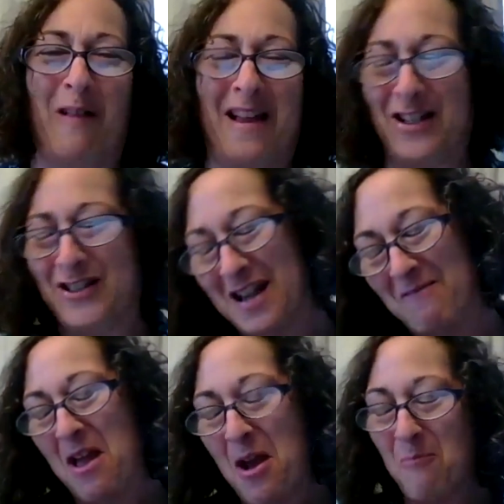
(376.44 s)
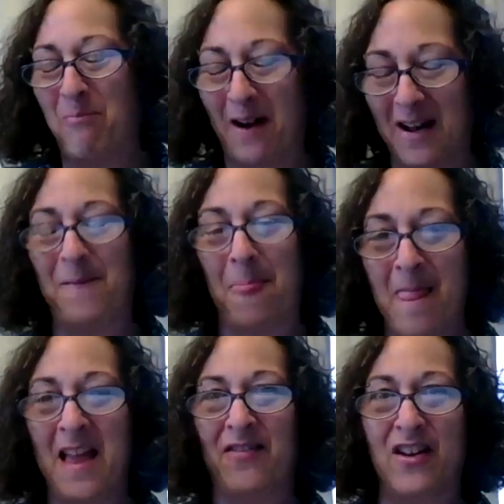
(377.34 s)
place, but
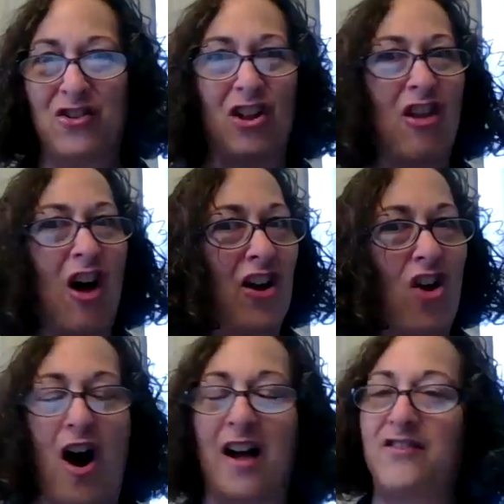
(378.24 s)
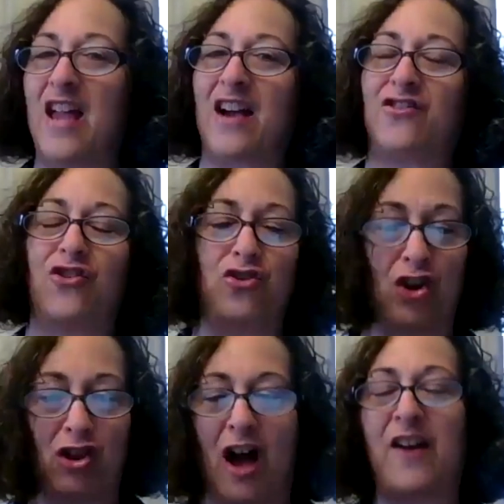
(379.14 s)
there's a lot of contacts and there's a
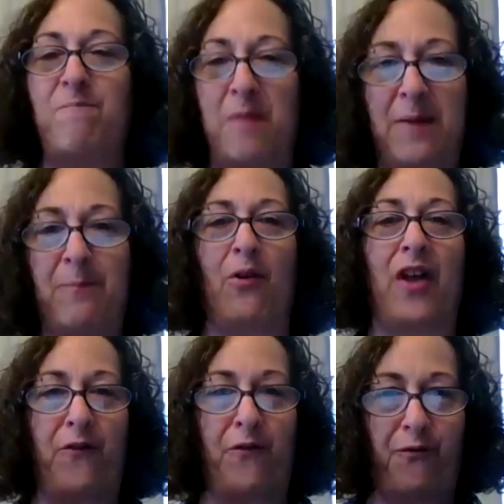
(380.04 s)
lot of people that